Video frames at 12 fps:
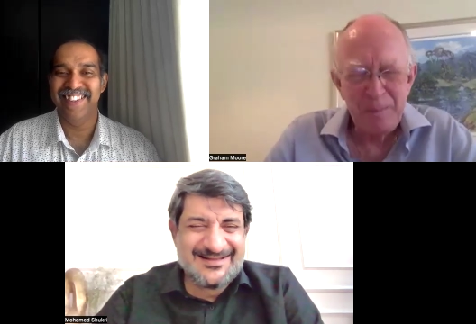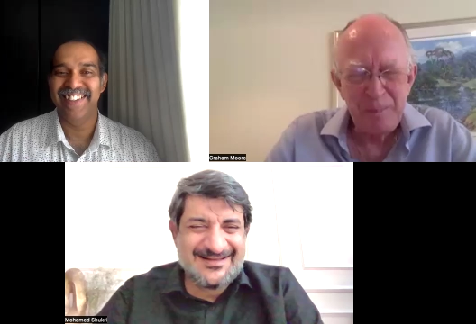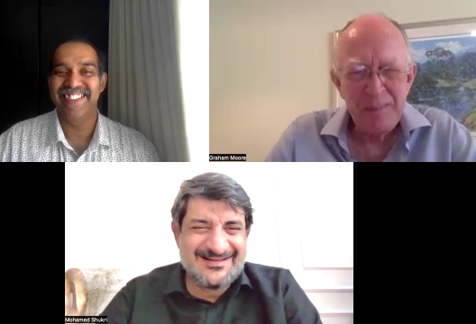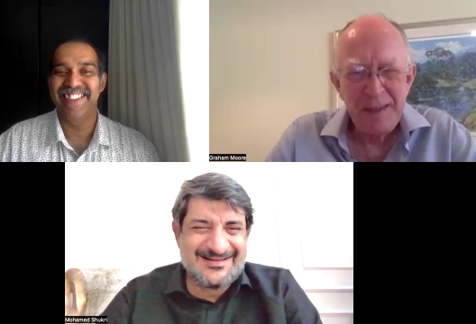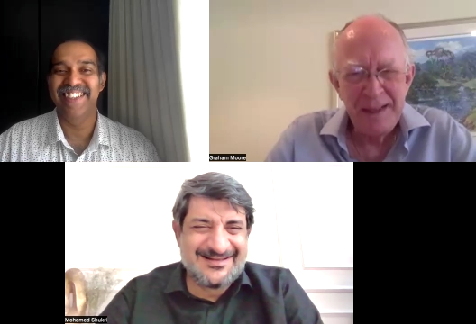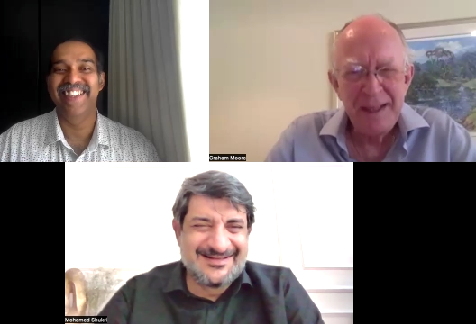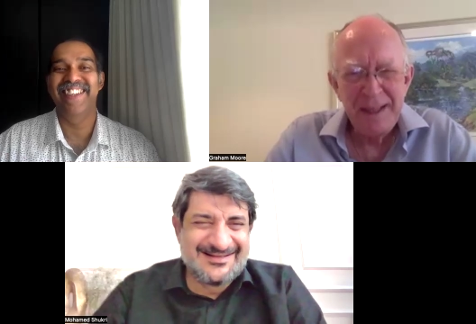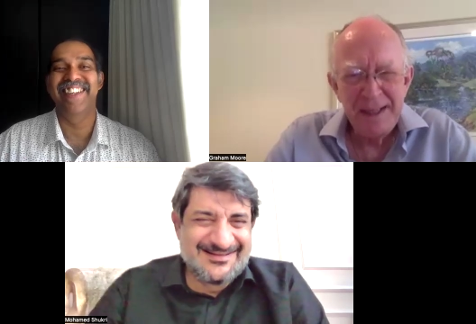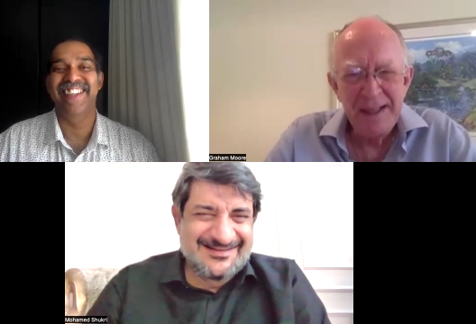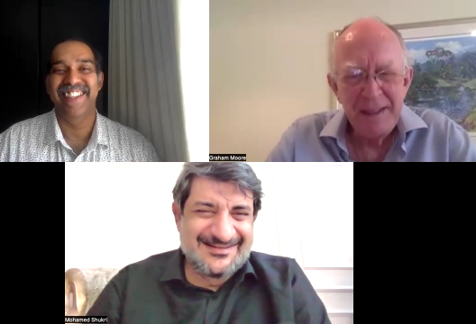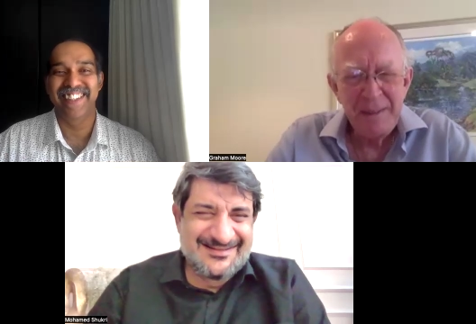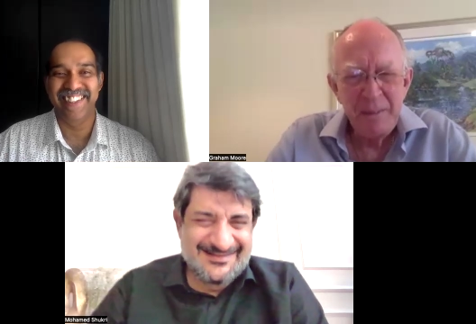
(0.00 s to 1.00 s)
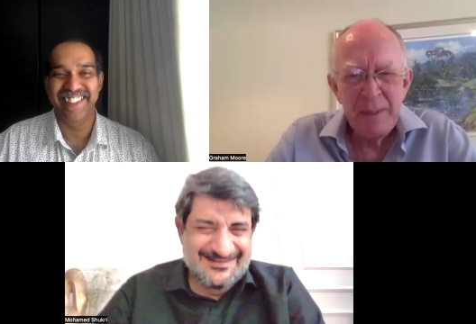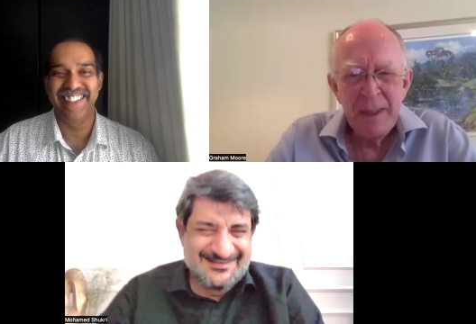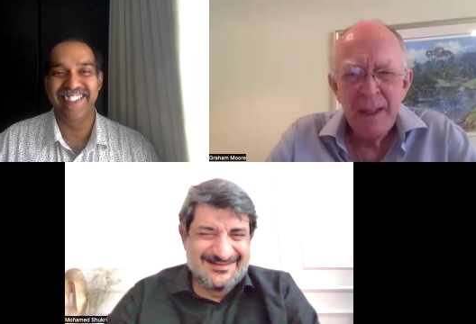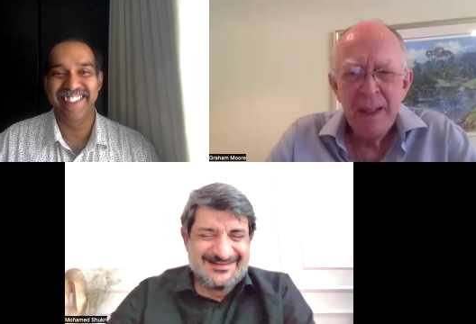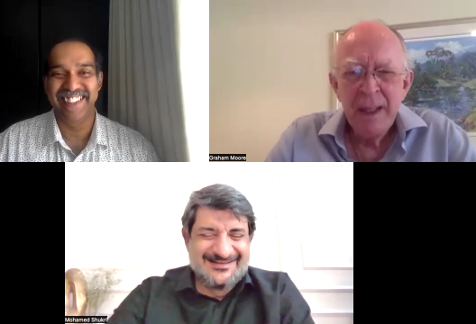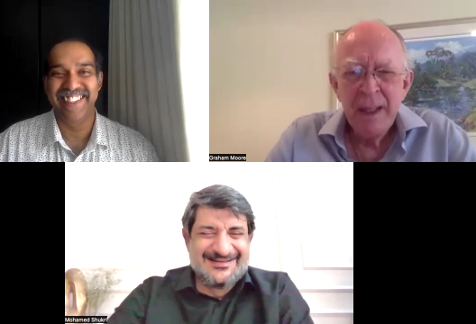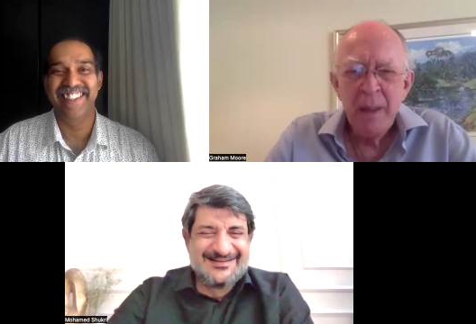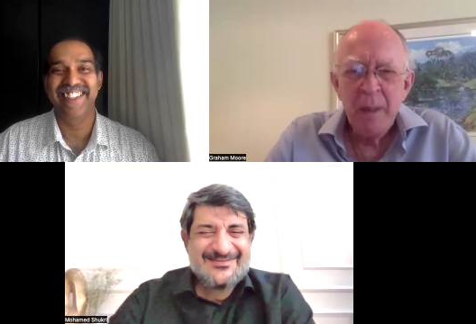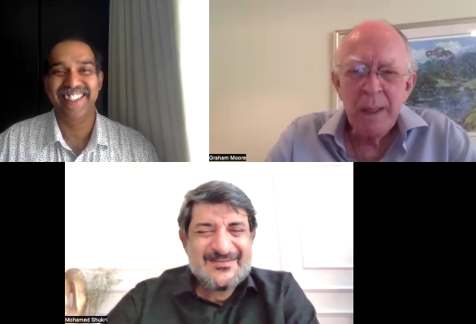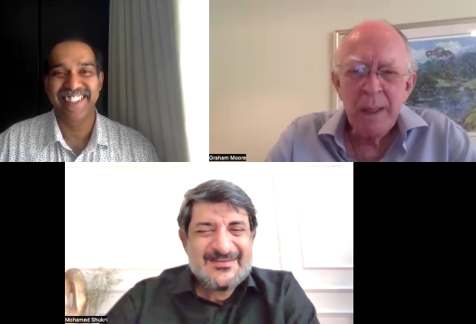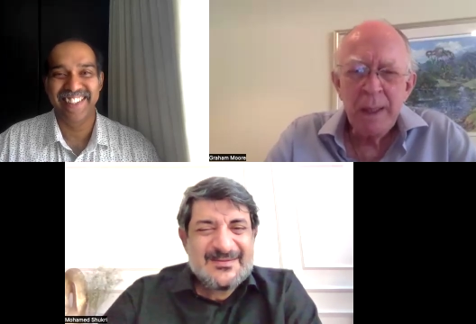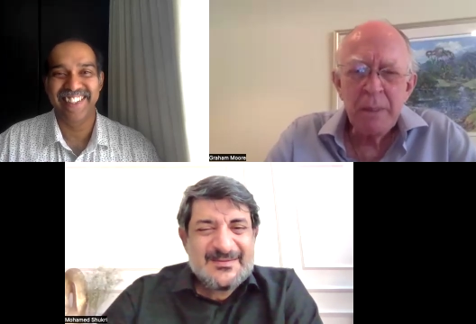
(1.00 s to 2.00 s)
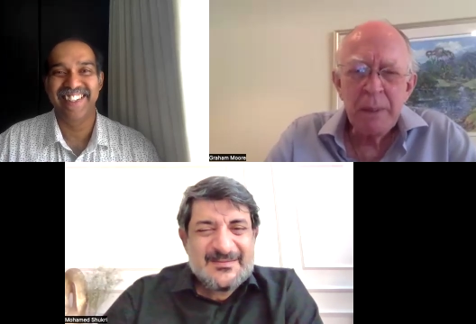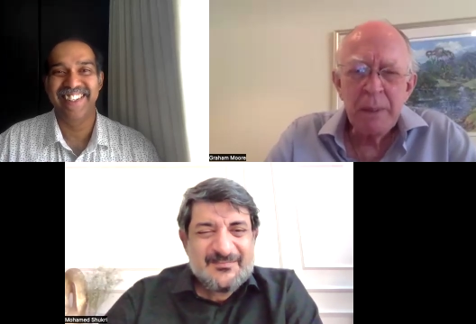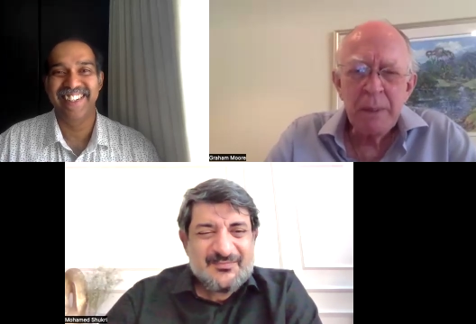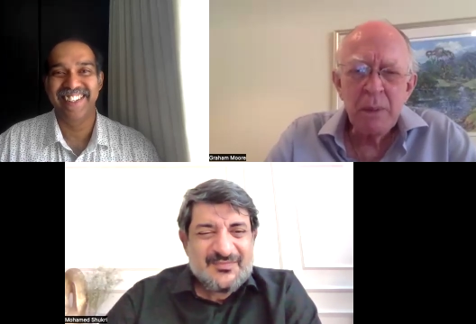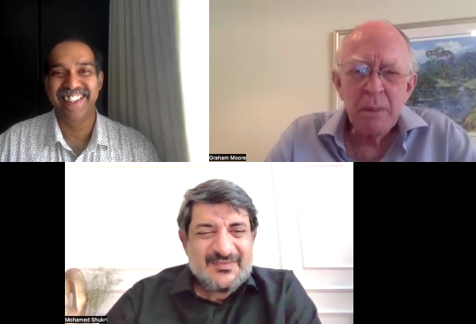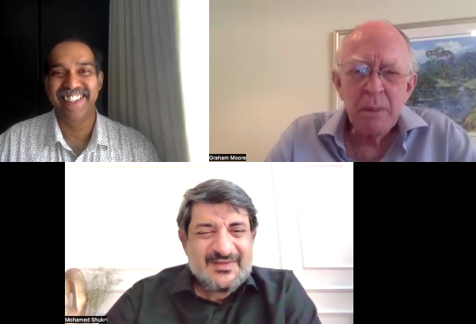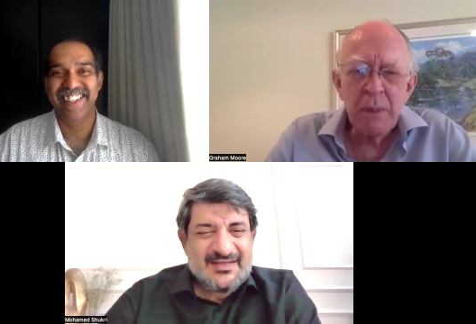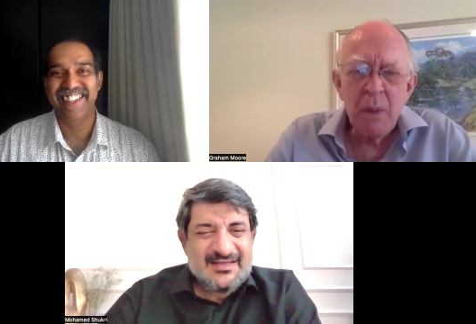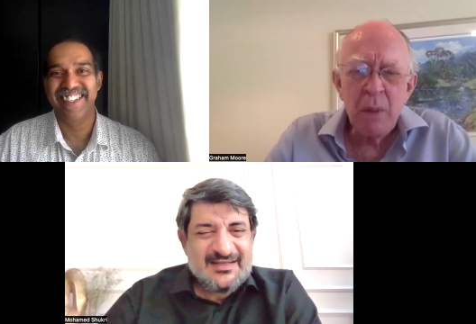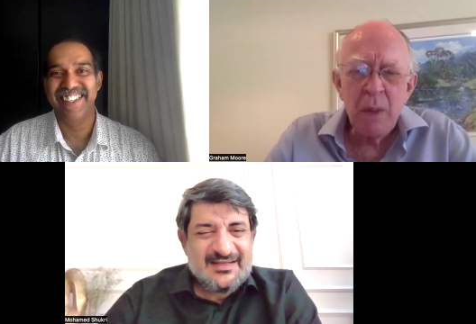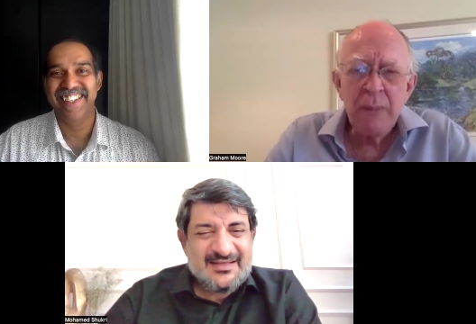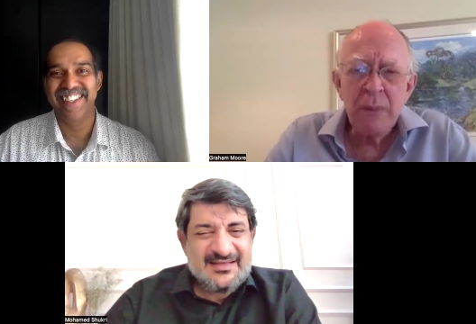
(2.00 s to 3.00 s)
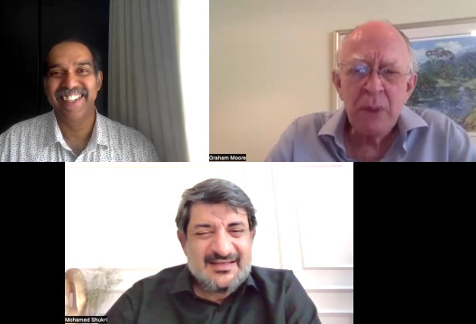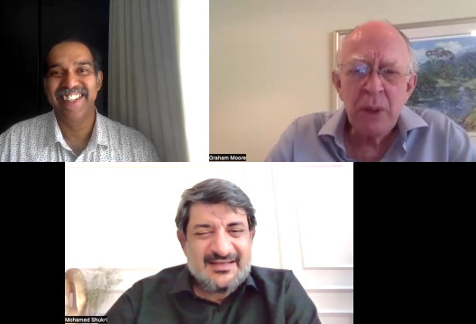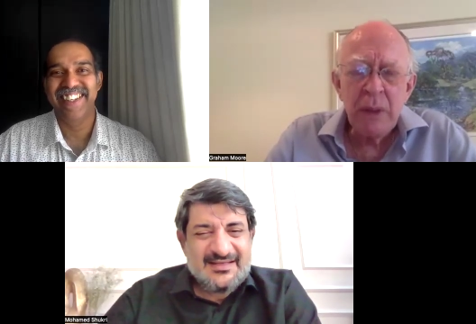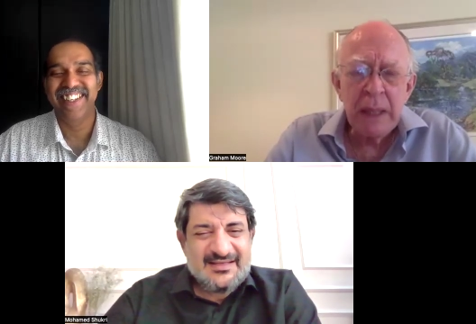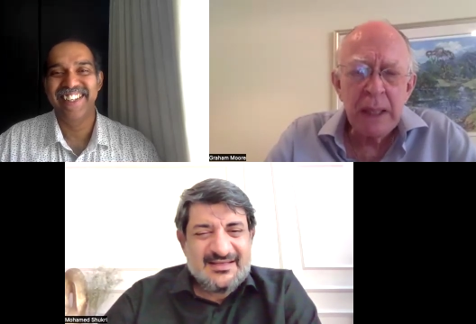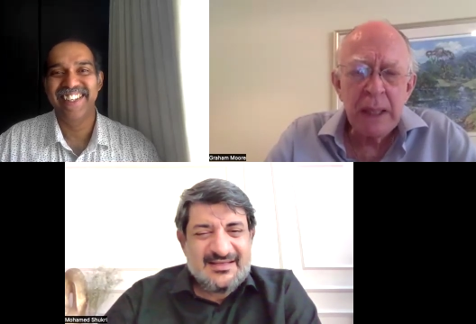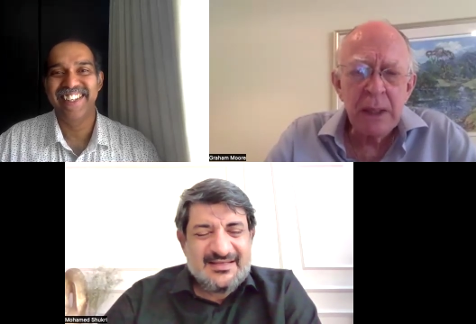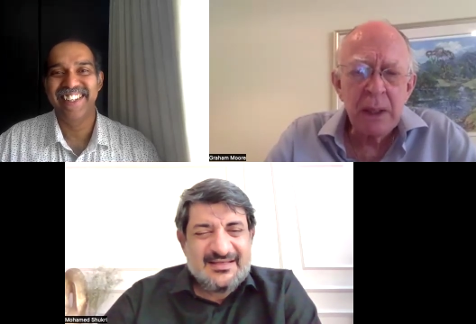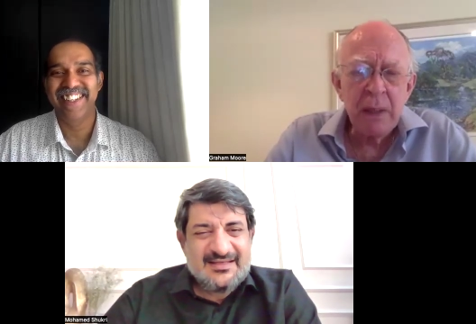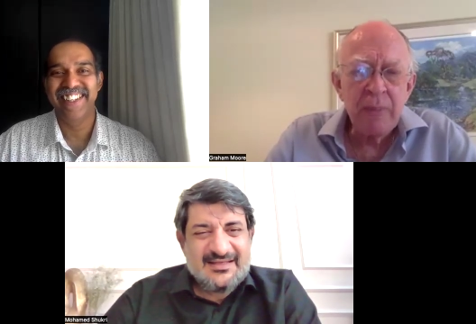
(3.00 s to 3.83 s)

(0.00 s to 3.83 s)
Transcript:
Speaker 1: but, but but what I'm doing is,